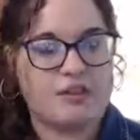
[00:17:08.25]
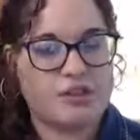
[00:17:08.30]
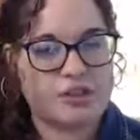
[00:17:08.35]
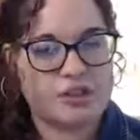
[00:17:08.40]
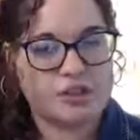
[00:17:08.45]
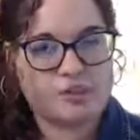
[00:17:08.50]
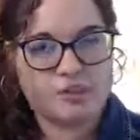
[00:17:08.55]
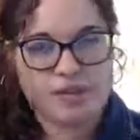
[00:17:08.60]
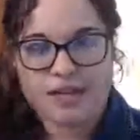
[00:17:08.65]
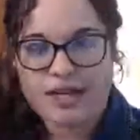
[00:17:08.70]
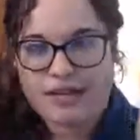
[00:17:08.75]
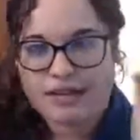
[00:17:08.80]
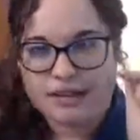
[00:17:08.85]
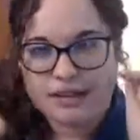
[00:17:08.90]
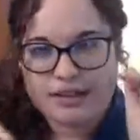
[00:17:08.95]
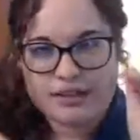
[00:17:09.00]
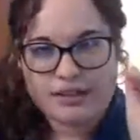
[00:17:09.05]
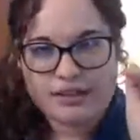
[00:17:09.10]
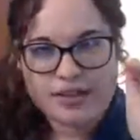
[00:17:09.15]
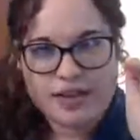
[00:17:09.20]
So just pretend the
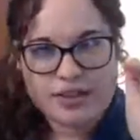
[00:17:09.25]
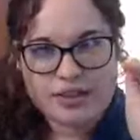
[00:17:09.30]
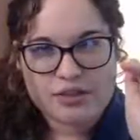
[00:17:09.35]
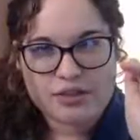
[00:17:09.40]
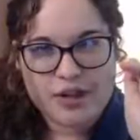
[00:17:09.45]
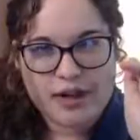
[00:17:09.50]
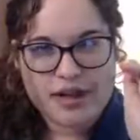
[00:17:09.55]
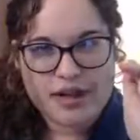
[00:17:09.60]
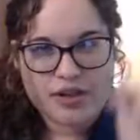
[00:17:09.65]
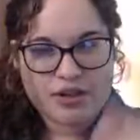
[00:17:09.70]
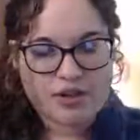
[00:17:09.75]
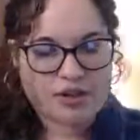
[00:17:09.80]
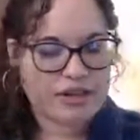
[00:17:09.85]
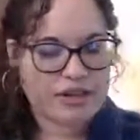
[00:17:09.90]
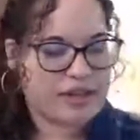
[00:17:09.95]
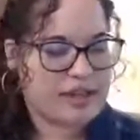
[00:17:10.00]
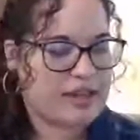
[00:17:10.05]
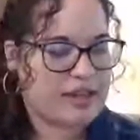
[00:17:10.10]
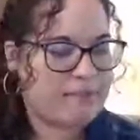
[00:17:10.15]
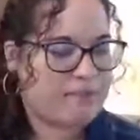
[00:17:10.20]
little dot's right
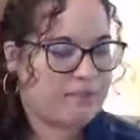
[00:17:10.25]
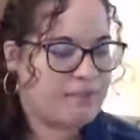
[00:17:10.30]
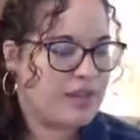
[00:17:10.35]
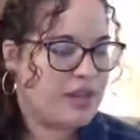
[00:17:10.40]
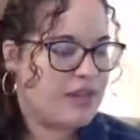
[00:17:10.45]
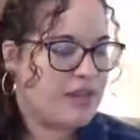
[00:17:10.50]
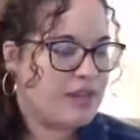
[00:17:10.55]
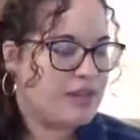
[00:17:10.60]
underneath them.